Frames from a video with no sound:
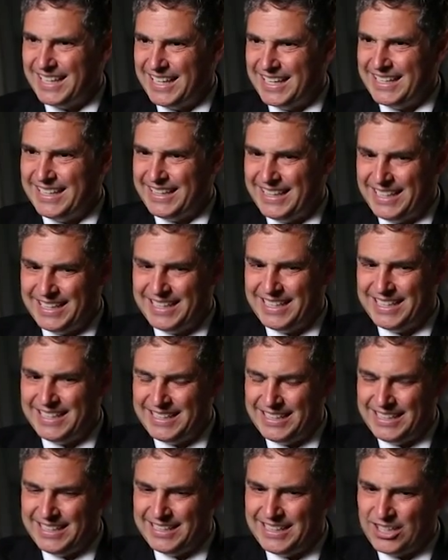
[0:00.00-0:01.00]
And
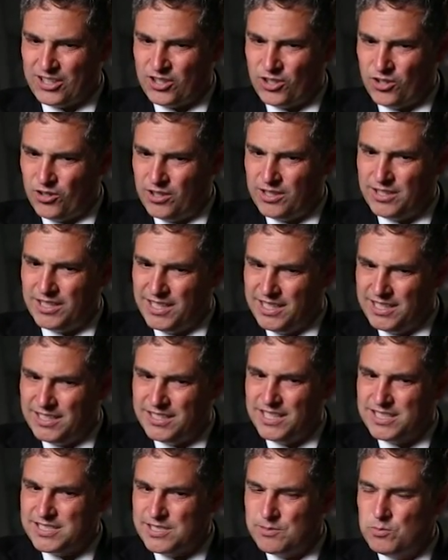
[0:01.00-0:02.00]
the current
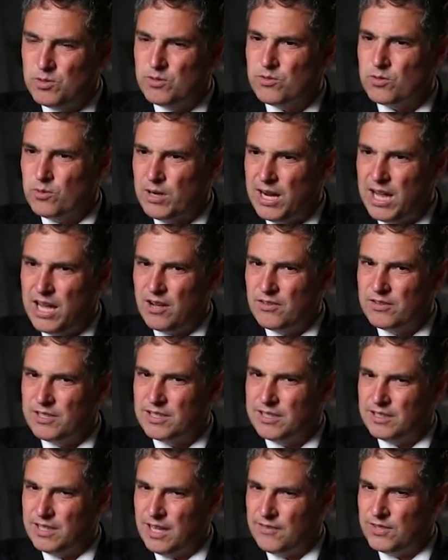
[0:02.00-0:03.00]
doesn't move around
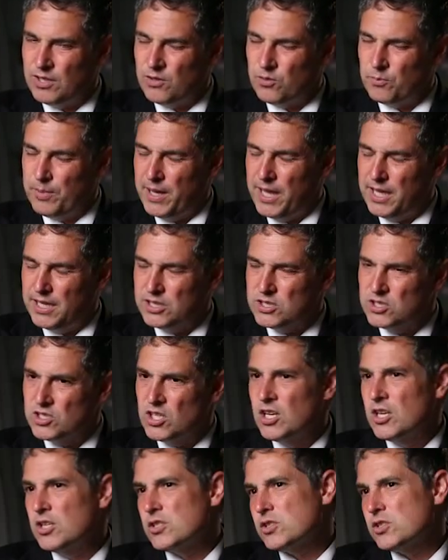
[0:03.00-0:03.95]
in the left atrial appendage.